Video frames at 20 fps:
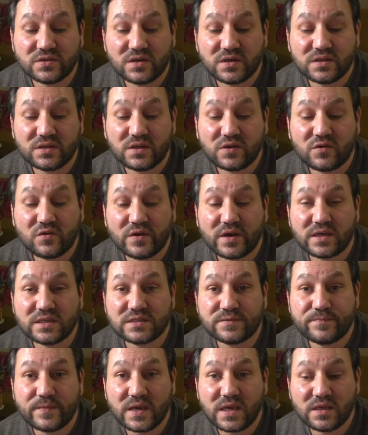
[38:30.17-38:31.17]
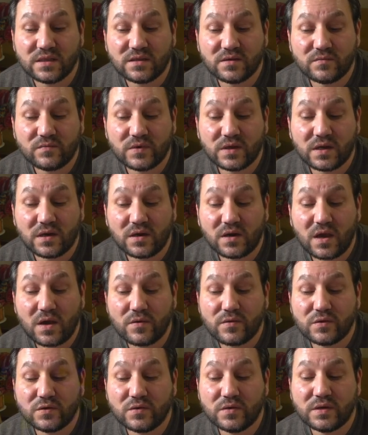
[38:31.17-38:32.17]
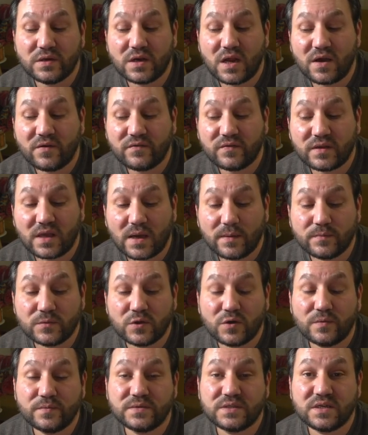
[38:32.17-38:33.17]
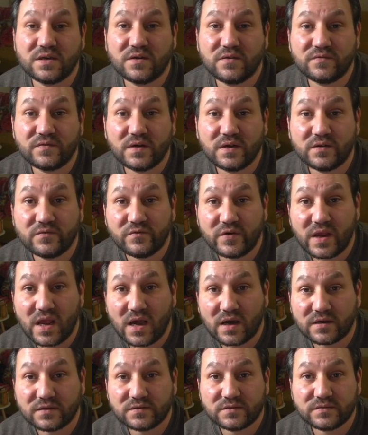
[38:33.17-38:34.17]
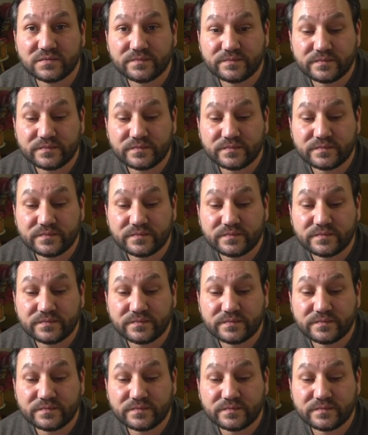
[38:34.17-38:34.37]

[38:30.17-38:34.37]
at the correct speed will allow you enough time to observe and react.